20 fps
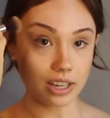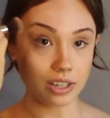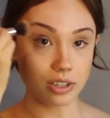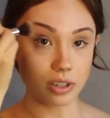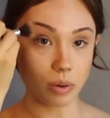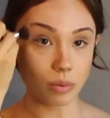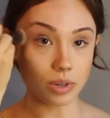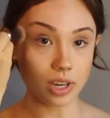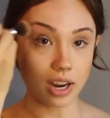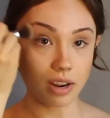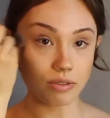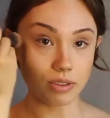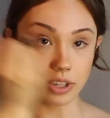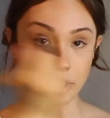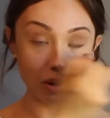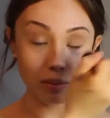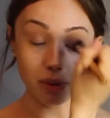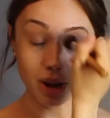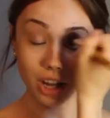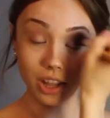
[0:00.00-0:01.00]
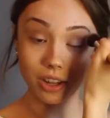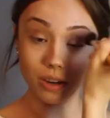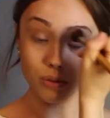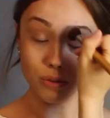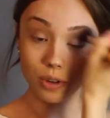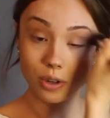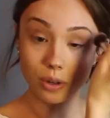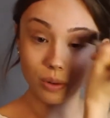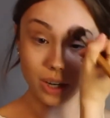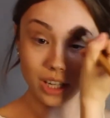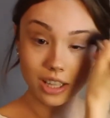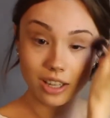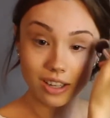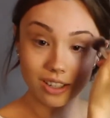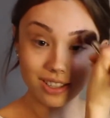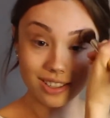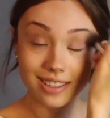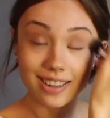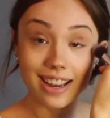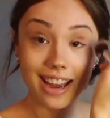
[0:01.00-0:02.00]
don't have a good method for doing
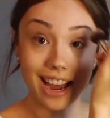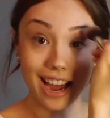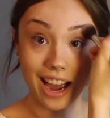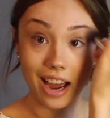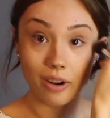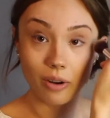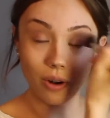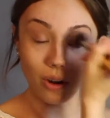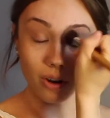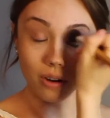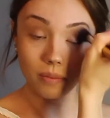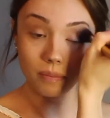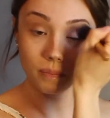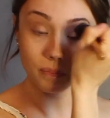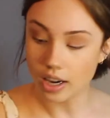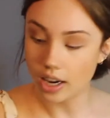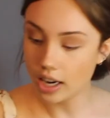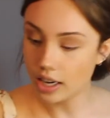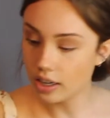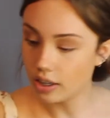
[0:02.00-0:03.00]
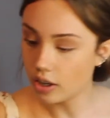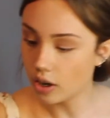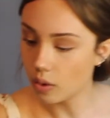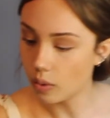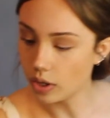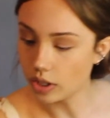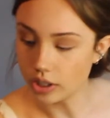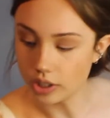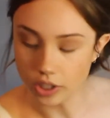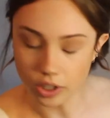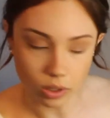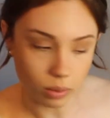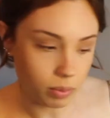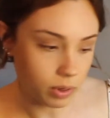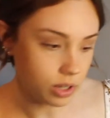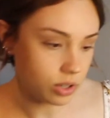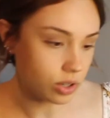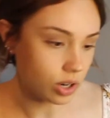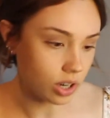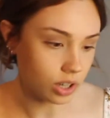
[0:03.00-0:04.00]
this at all. And I go a little
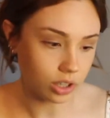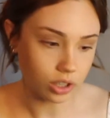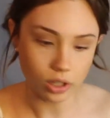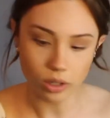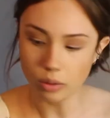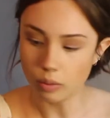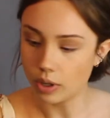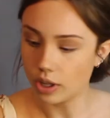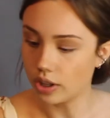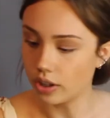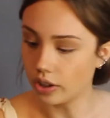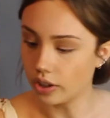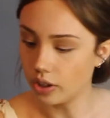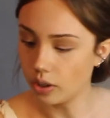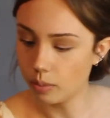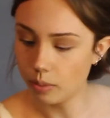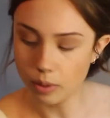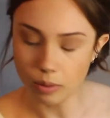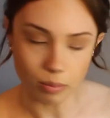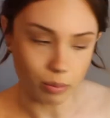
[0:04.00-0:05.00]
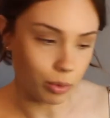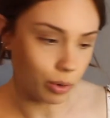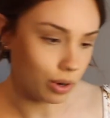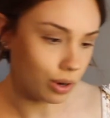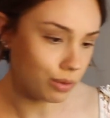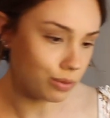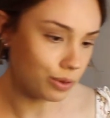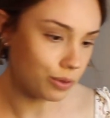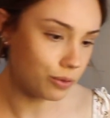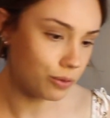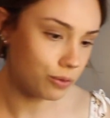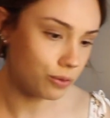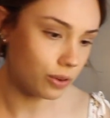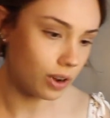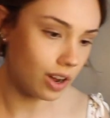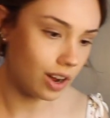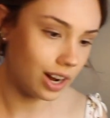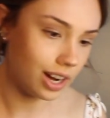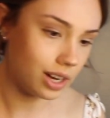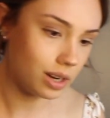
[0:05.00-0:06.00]
bit darker with a little bit more of a
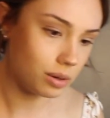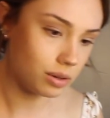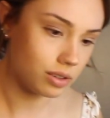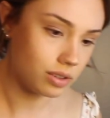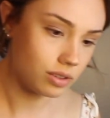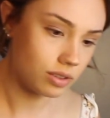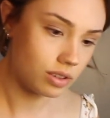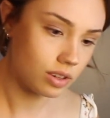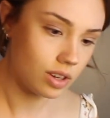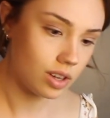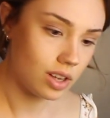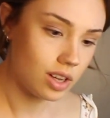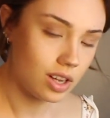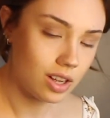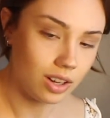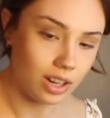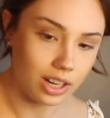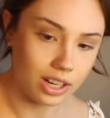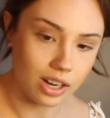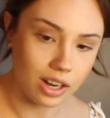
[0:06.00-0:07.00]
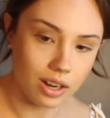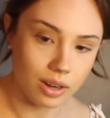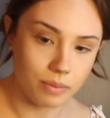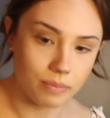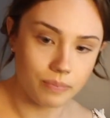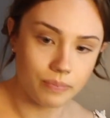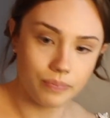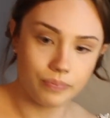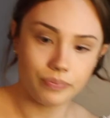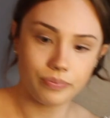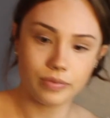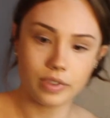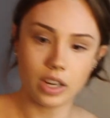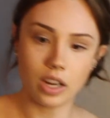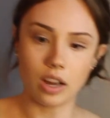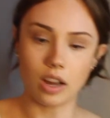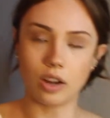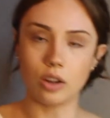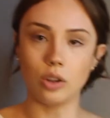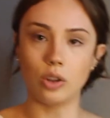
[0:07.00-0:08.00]
fine, like
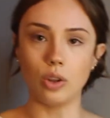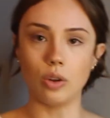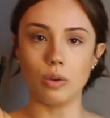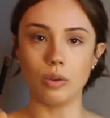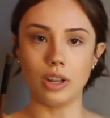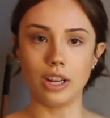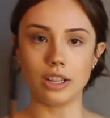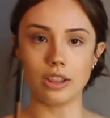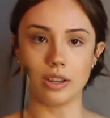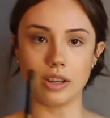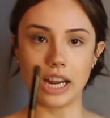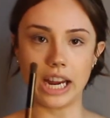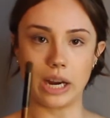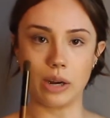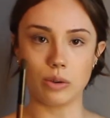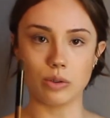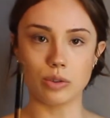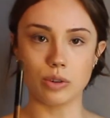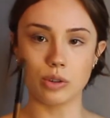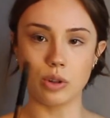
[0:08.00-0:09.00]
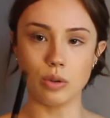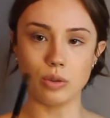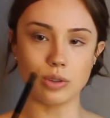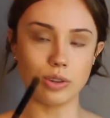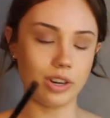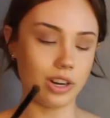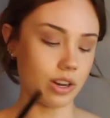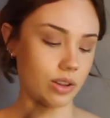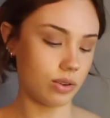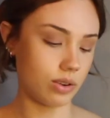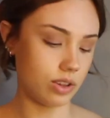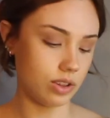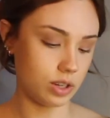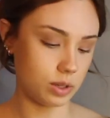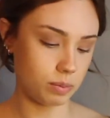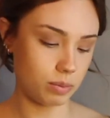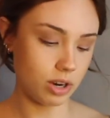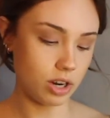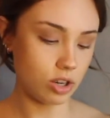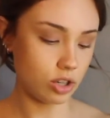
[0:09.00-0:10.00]
like the hairs are closer together on
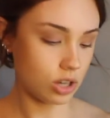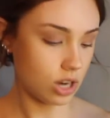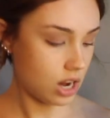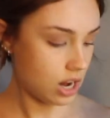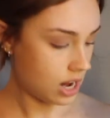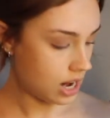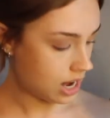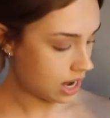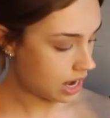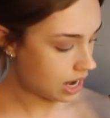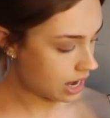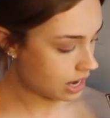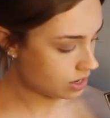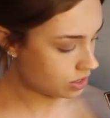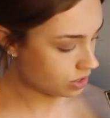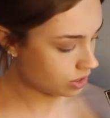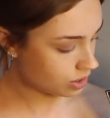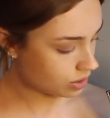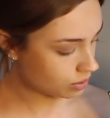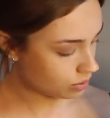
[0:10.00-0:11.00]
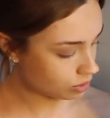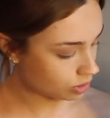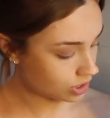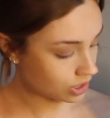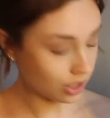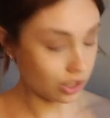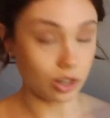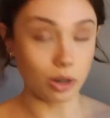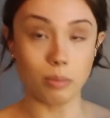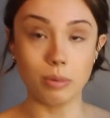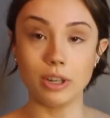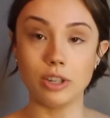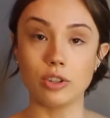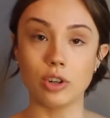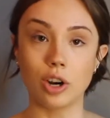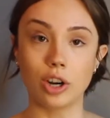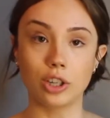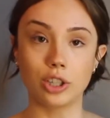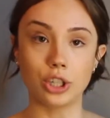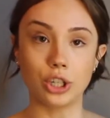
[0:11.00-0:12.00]
this brush. And I do just a little bit
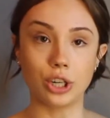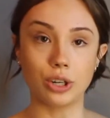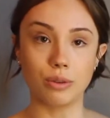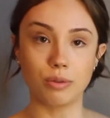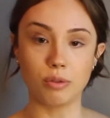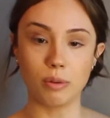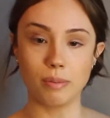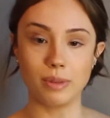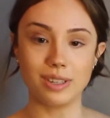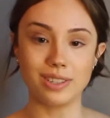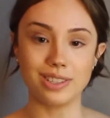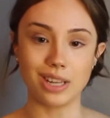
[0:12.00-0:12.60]
darker from the